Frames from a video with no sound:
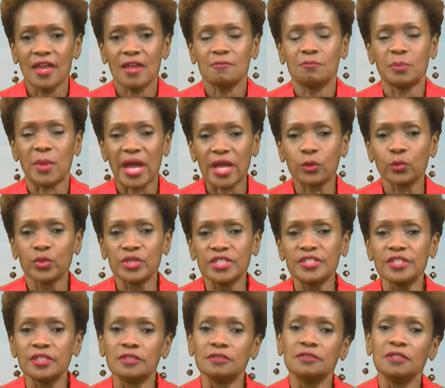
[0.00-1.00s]
my
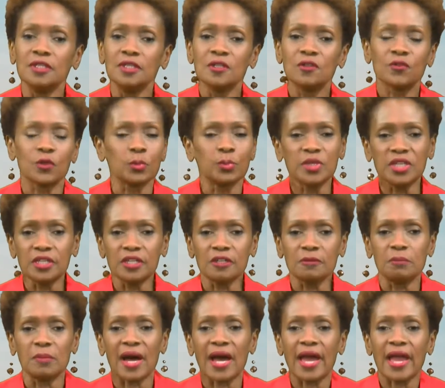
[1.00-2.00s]
reason for
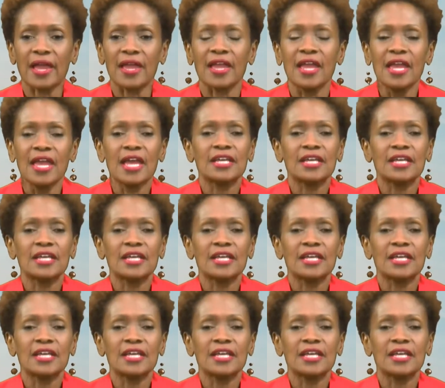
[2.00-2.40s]
being, my